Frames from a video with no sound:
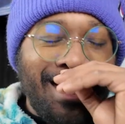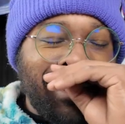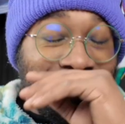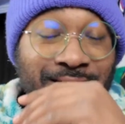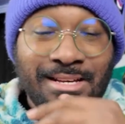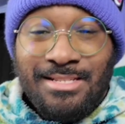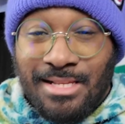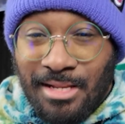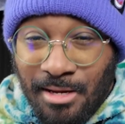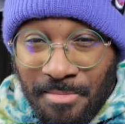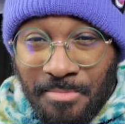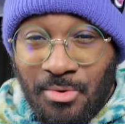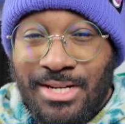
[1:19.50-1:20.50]
it actually does a
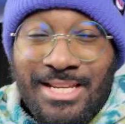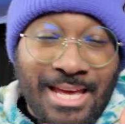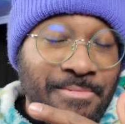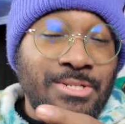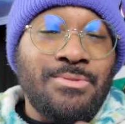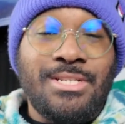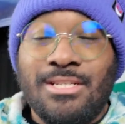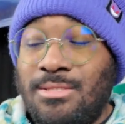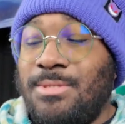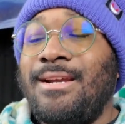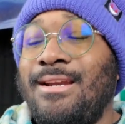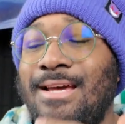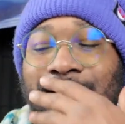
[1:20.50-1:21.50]
little bit more damage, which is
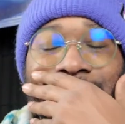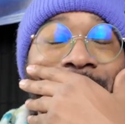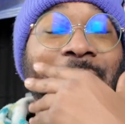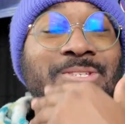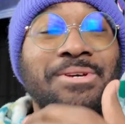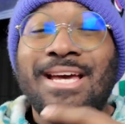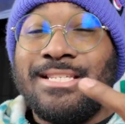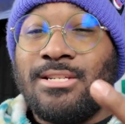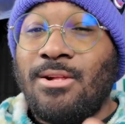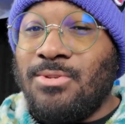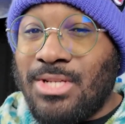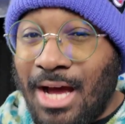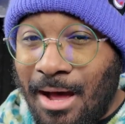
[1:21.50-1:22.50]
very nice. Also has
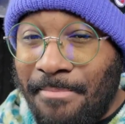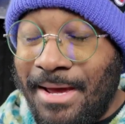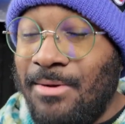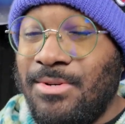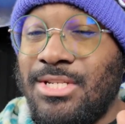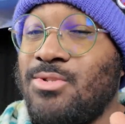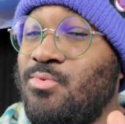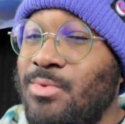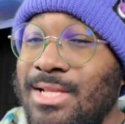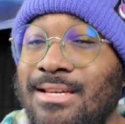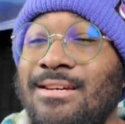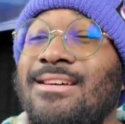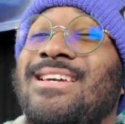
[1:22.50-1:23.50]
close combat, which is
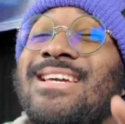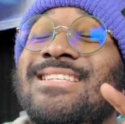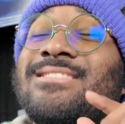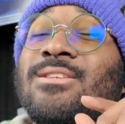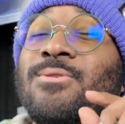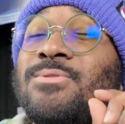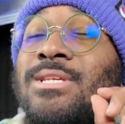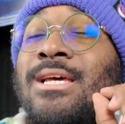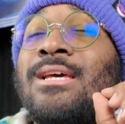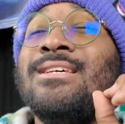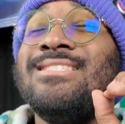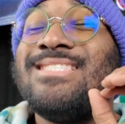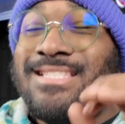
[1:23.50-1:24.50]
really good against those
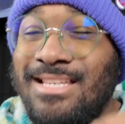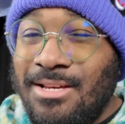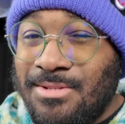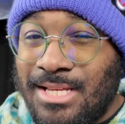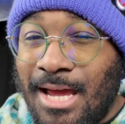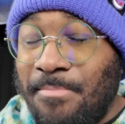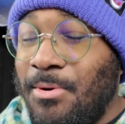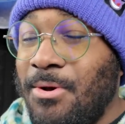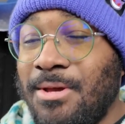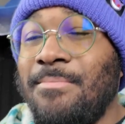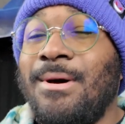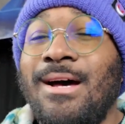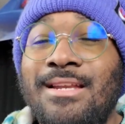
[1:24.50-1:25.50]
steel type
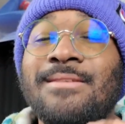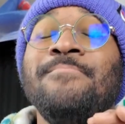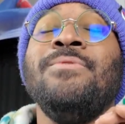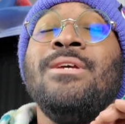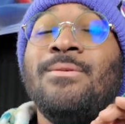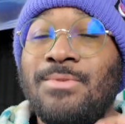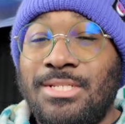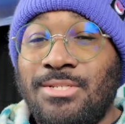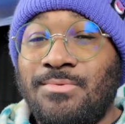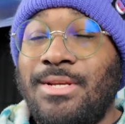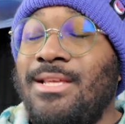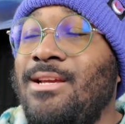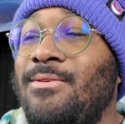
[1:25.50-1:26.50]
Pokemon, which
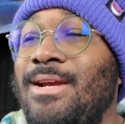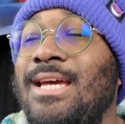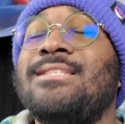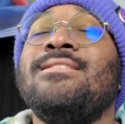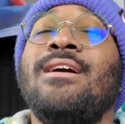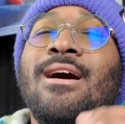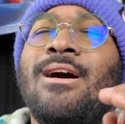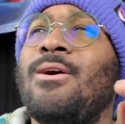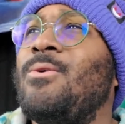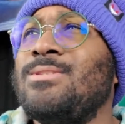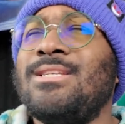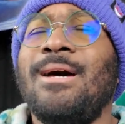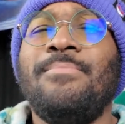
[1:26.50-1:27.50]
is really great.
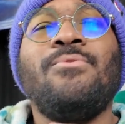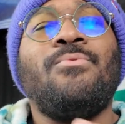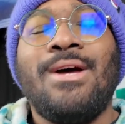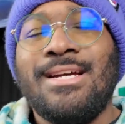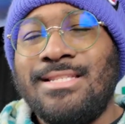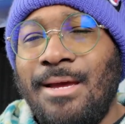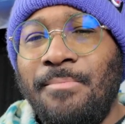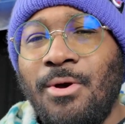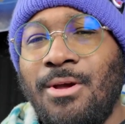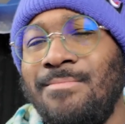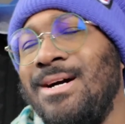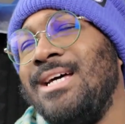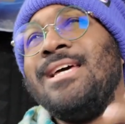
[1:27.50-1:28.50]
On top of rock type
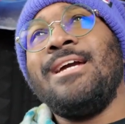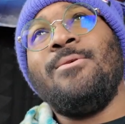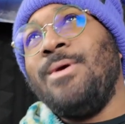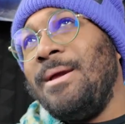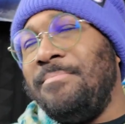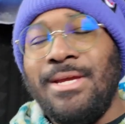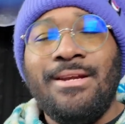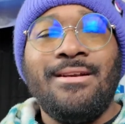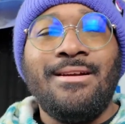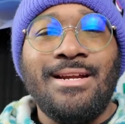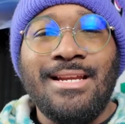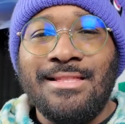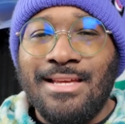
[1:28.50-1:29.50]
Pokemon like a
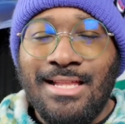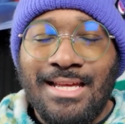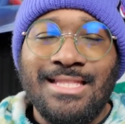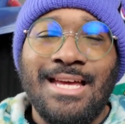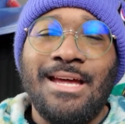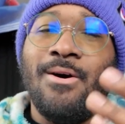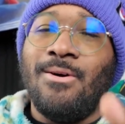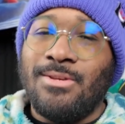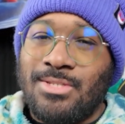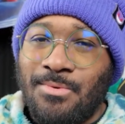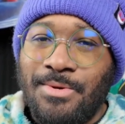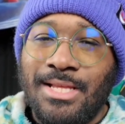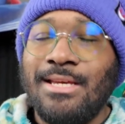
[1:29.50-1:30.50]
Rhyperior or anything like that,
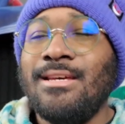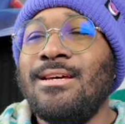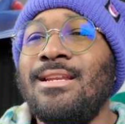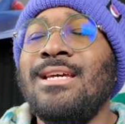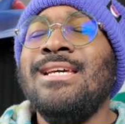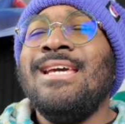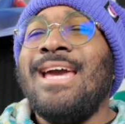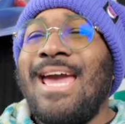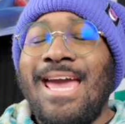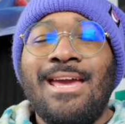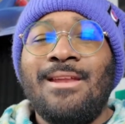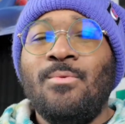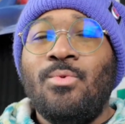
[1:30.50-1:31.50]
also really good,
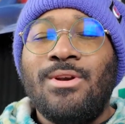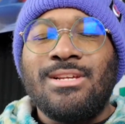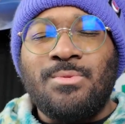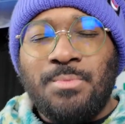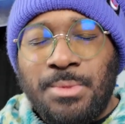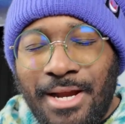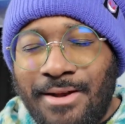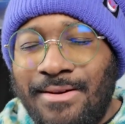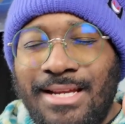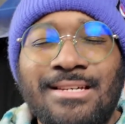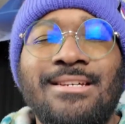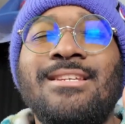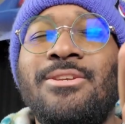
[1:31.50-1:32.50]
and works
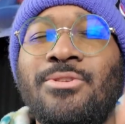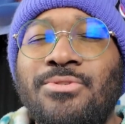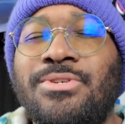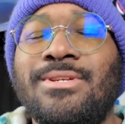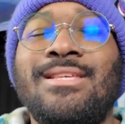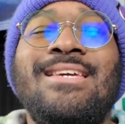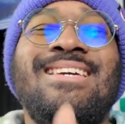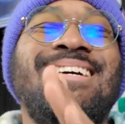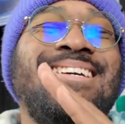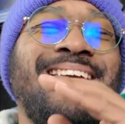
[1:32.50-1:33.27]
very good neutrally